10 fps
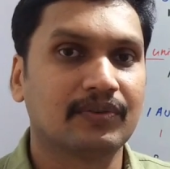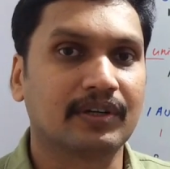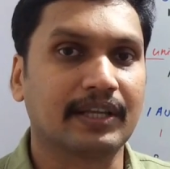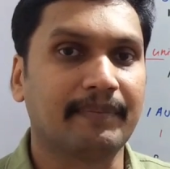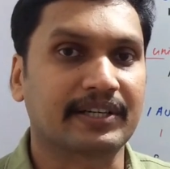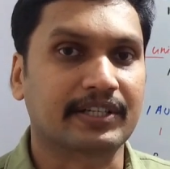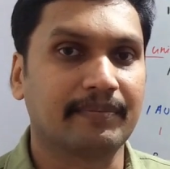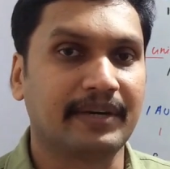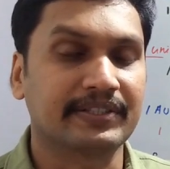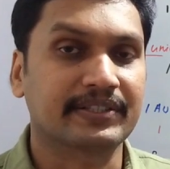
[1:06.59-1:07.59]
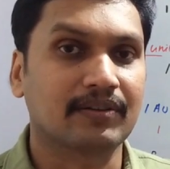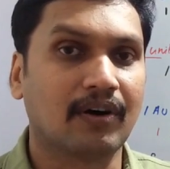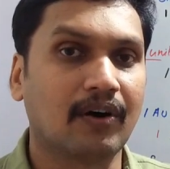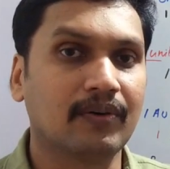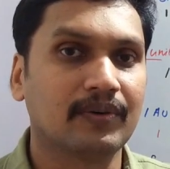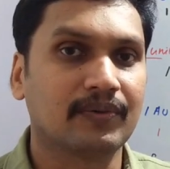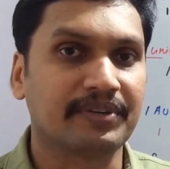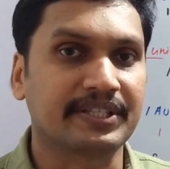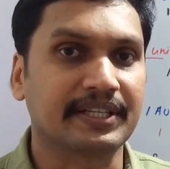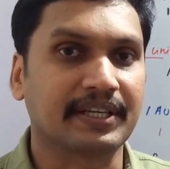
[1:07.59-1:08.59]
for the measurements of
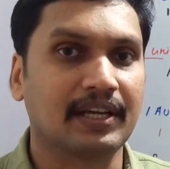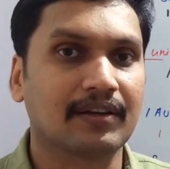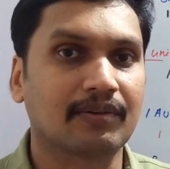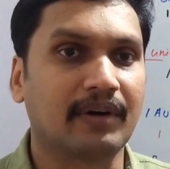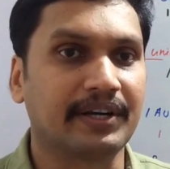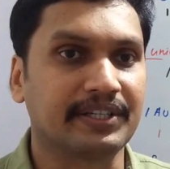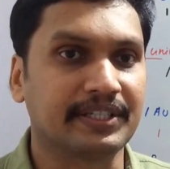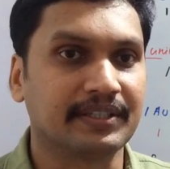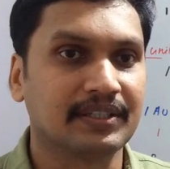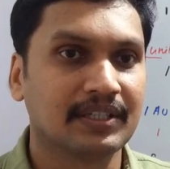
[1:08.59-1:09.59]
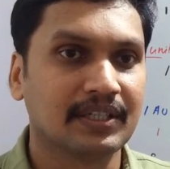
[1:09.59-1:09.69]
physical quantity.